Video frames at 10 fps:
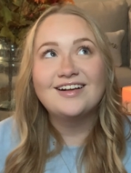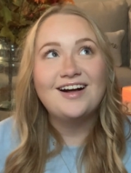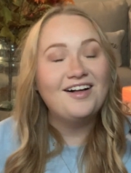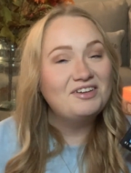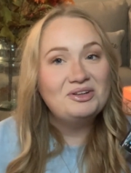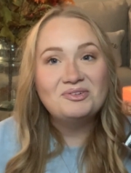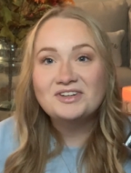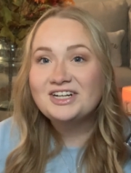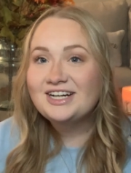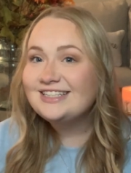Colleen
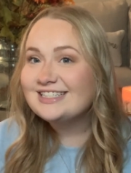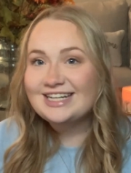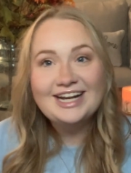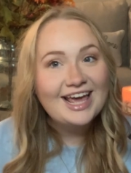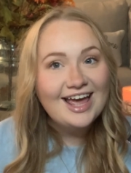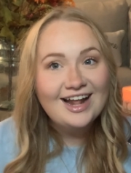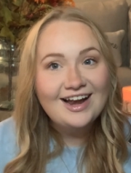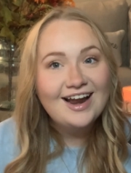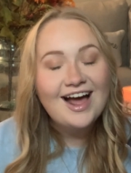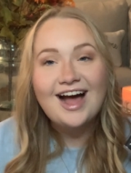Hoover did it
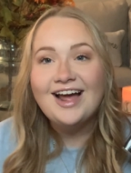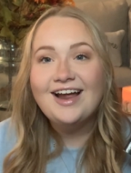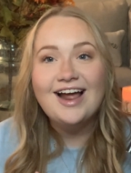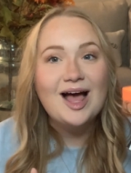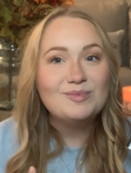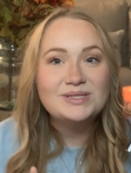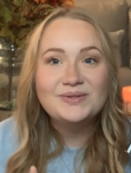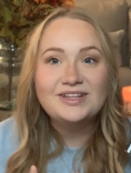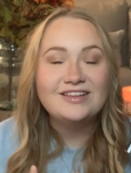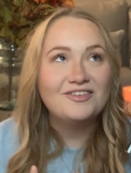again. I
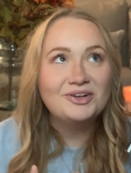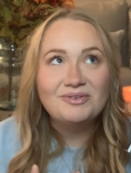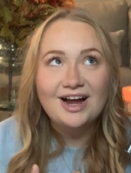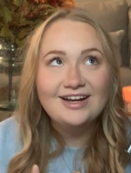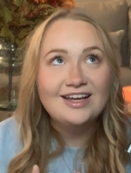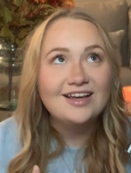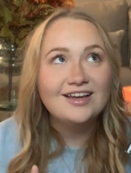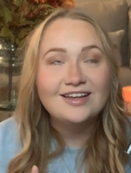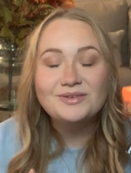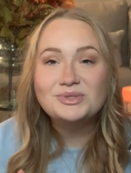absolutely love her
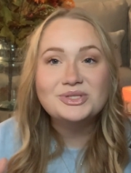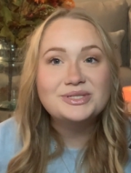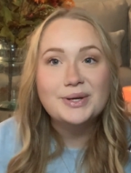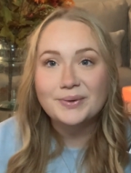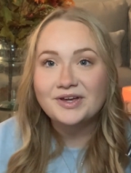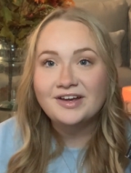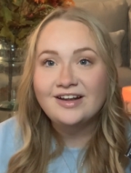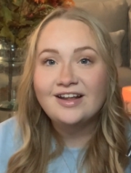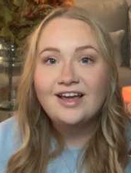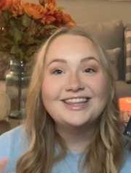writing. It was just so
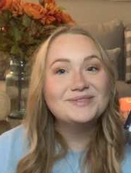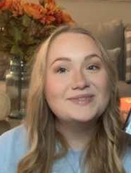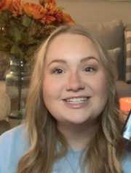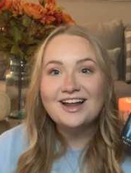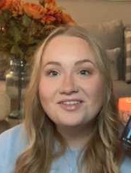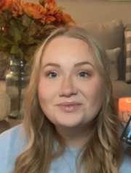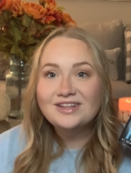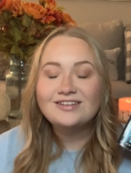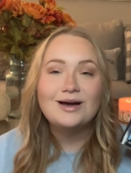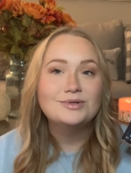good. This was another
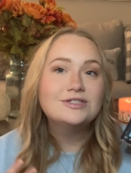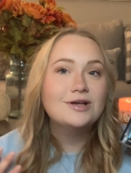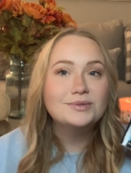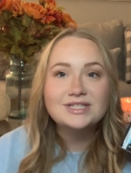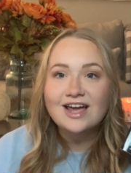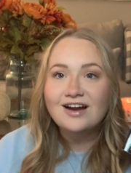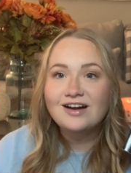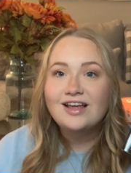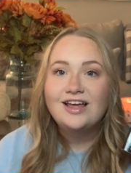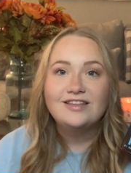one that I was so
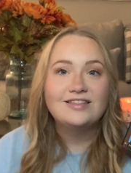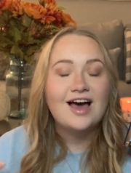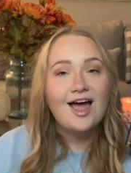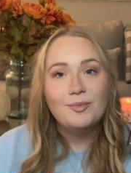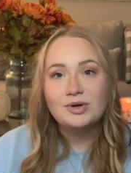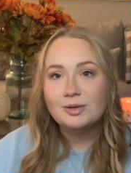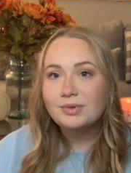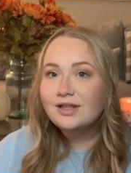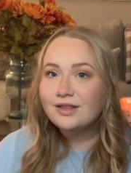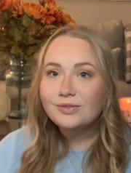scared that the hype would
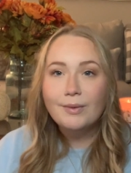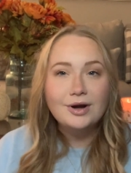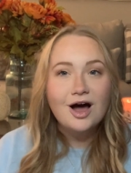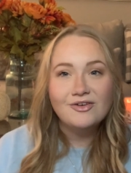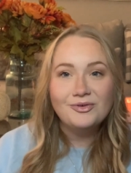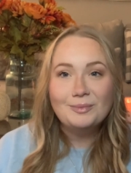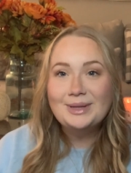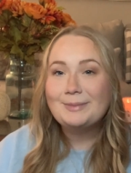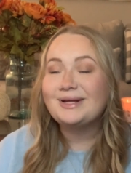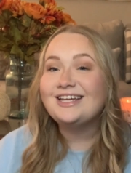completely throw it off for
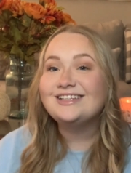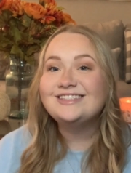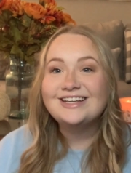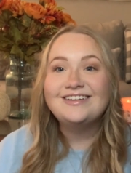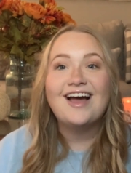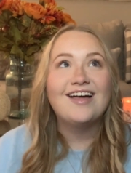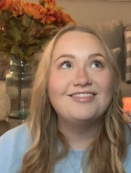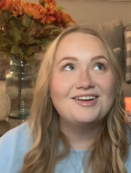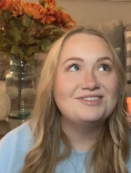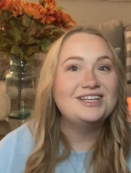me, but it didn't. I
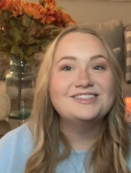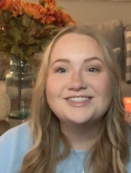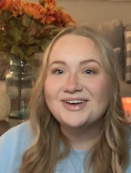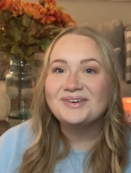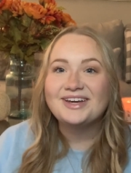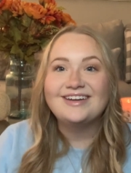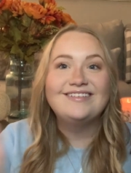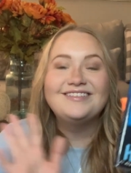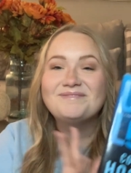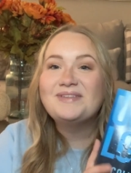loved it. So good.
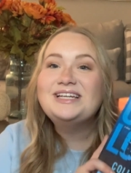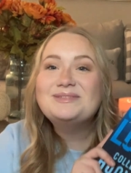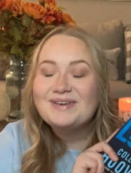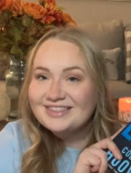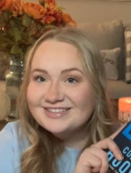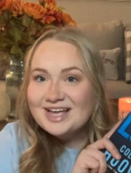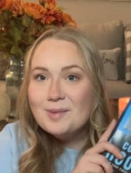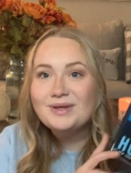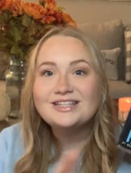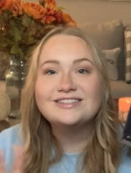Please pick this
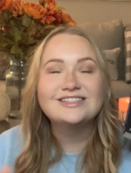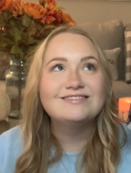up. It's